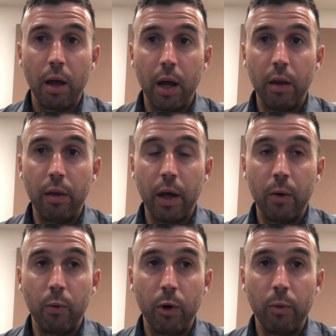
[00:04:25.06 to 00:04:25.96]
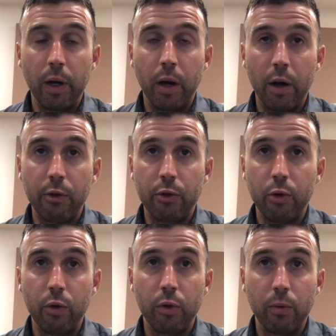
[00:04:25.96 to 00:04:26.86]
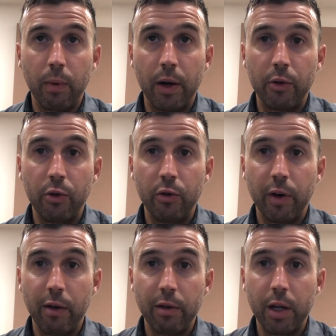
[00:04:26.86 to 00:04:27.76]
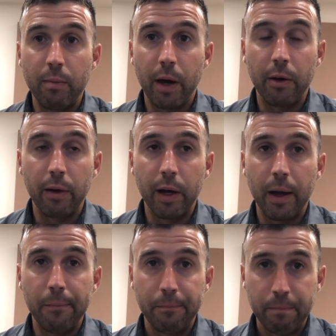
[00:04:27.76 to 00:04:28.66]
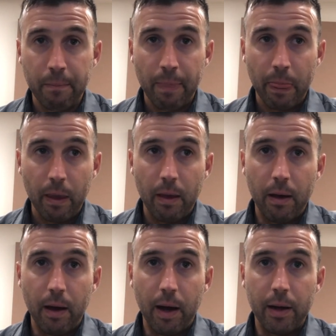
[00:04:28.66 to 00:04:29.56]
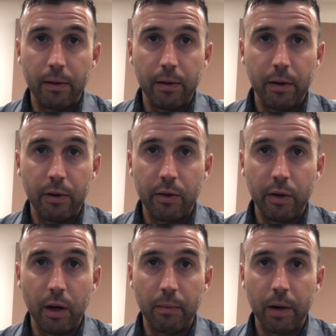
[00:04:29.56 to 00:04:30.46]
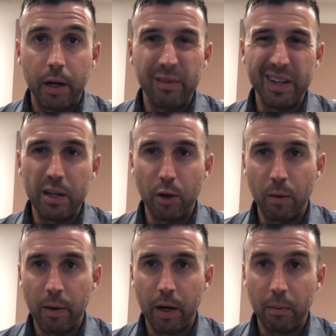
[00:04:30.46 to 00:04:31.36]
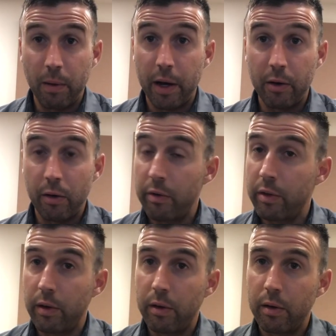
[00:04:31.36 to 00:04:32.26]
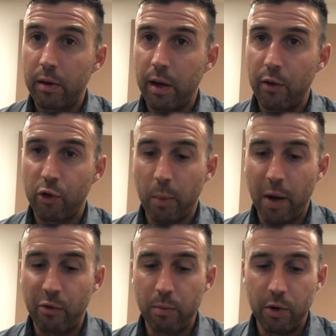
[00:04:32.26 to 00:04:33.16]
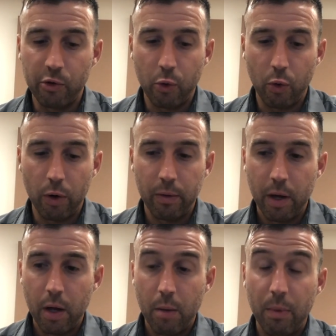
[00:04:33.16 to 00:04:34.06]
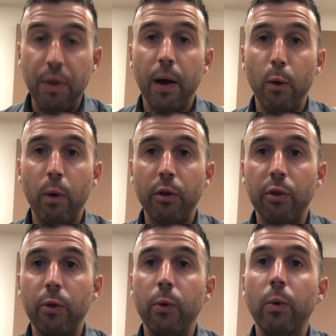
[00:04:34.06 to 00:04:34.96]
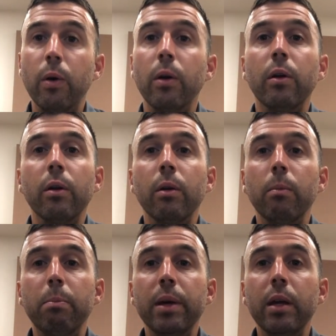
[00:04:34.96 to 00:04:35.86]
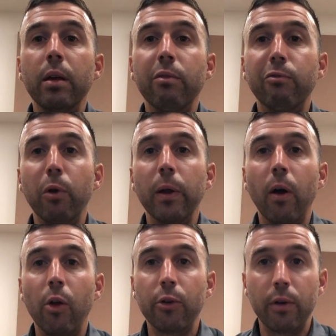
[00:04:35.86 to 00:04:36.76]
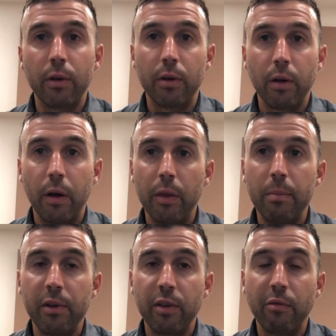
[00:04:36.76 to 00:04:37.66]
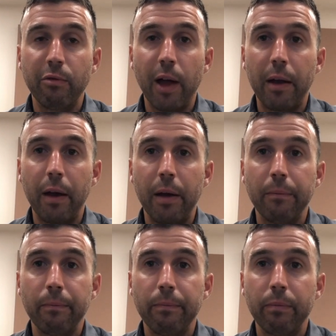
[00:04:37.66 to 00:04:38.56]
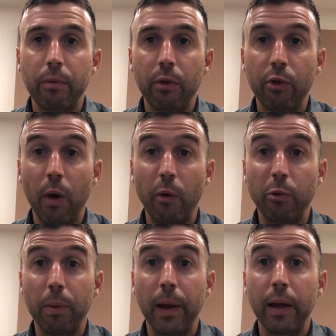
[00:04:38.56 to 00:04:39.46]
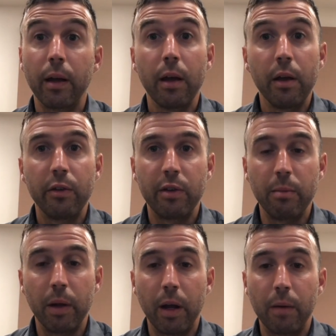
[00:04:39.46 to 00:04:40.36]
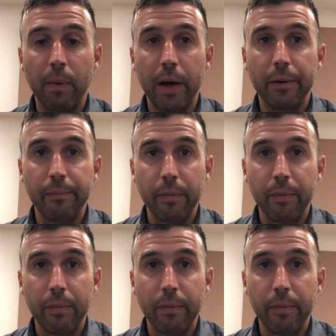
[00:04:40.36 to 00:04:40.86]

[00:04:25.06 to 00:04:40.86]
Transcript: And then when we got to the minor 2-5 in E minor again, I did kind of E harmonic minor on the F sharp half diminished chord, but then I went to B fully altered on the B7 flat 9. So I was playing C melodic minor.